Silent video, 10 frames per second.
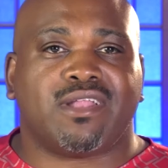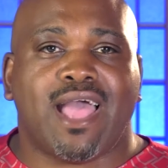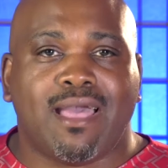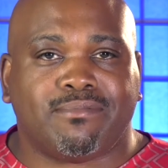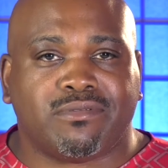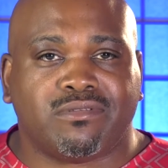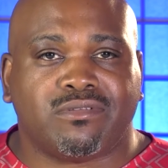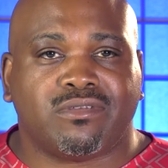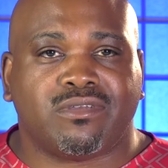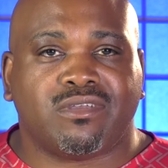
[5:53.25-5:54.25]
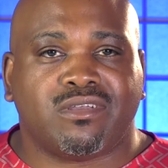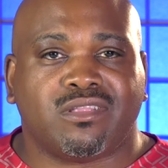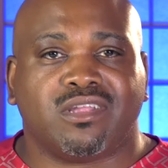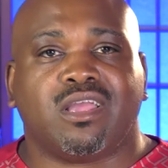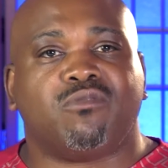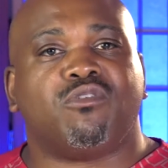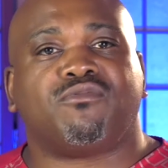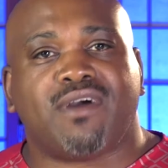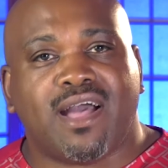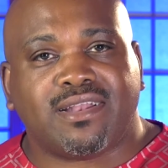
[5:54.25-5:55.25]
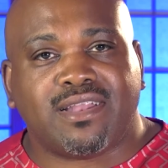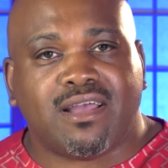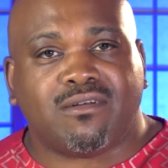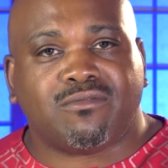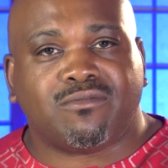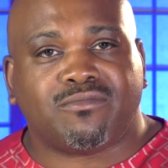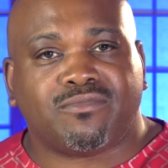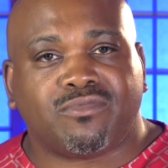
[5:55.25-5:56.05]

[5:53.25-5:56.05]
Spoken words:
happened, then they won't find out.